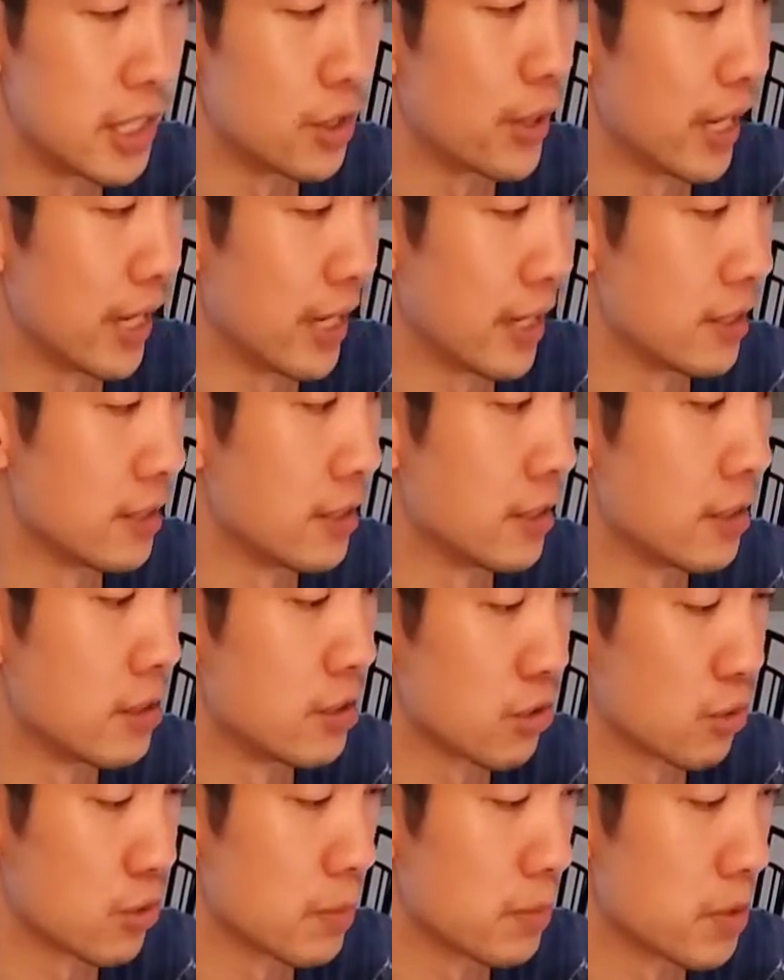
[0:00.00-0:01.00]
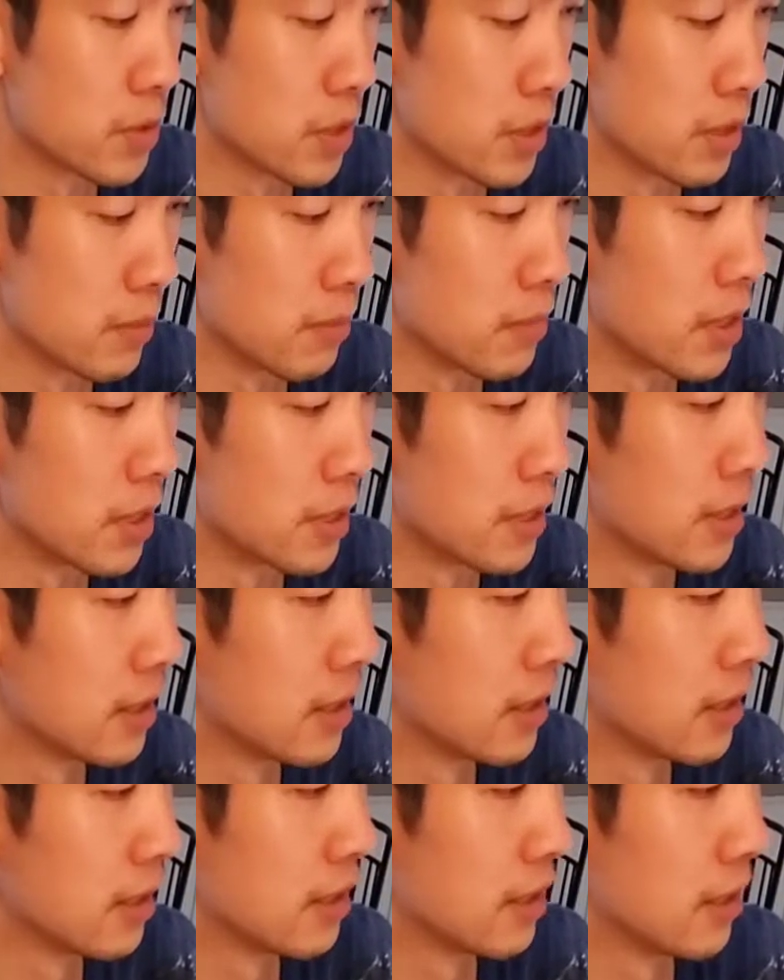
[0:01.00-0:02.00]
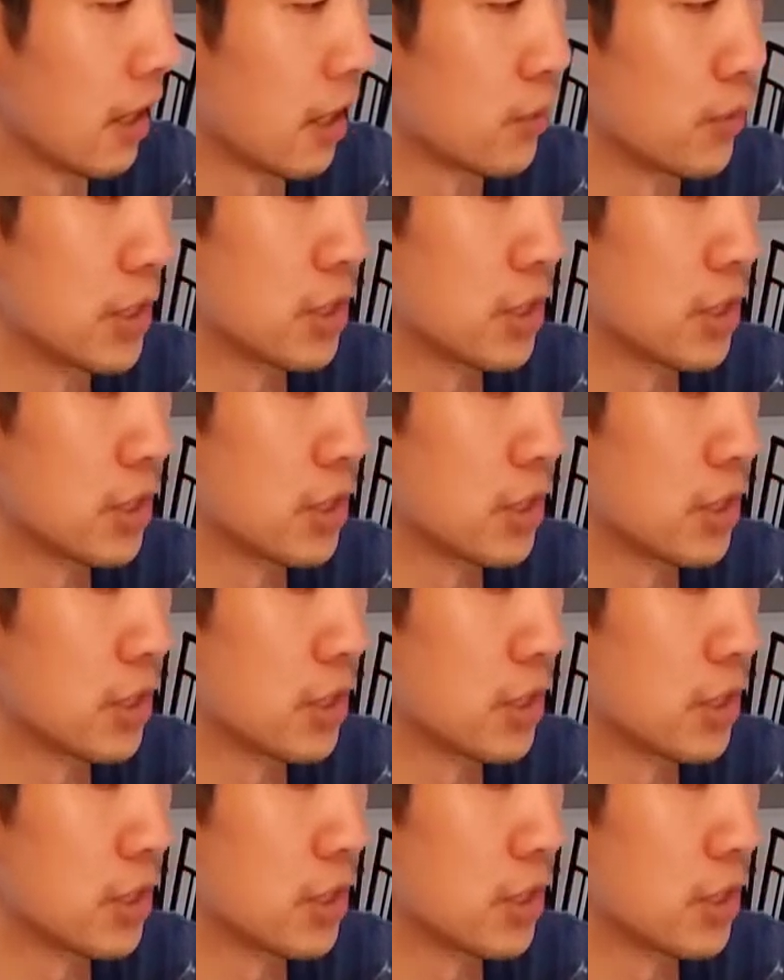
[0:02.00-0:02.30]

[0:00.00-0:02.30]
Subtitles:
and in the description, but I went